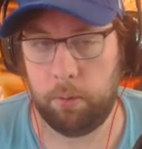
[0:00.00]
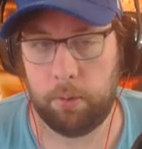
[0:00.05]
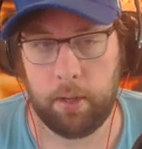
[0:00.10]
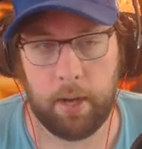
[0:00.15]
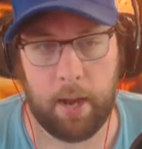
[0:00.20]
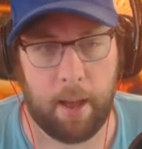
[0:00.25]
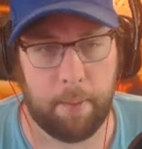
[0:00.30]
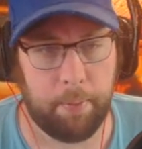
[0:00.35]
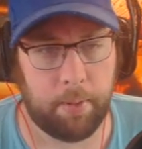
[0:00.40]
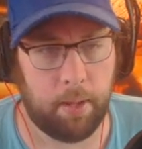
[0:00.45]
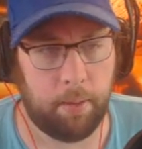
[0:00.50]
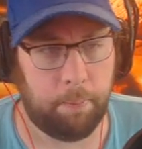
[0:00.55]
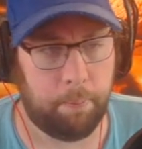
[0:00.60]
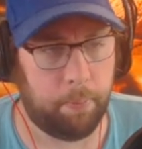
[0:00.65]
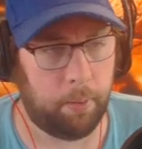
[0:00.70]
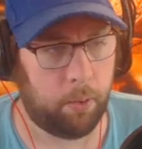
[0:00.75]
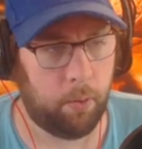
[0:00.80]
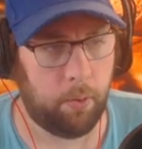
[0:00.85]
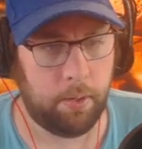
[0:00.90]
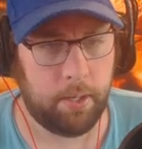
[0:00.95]
We're gonna hop into
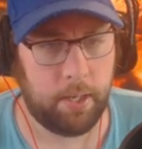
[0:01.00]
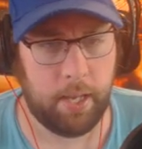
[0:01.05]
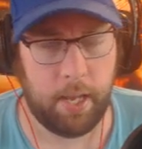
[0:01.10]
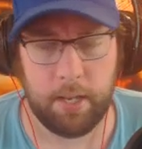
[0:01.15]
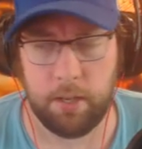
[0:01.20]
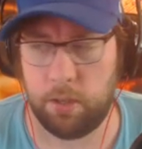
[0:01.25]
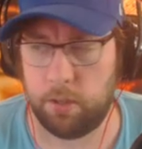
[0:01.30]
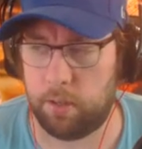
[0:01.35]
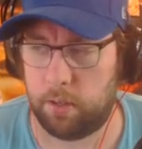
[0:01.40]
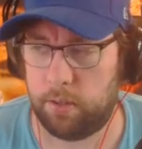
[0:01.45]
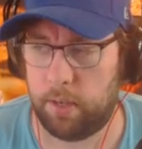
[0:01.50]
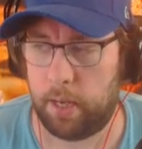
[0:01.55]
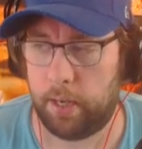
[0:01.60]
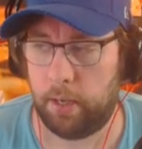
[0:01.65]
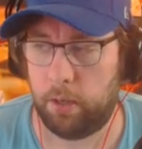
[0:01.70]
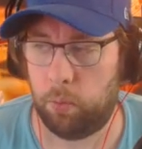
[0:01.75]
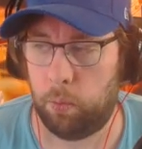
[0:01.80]
Bitcoin TA in just a second.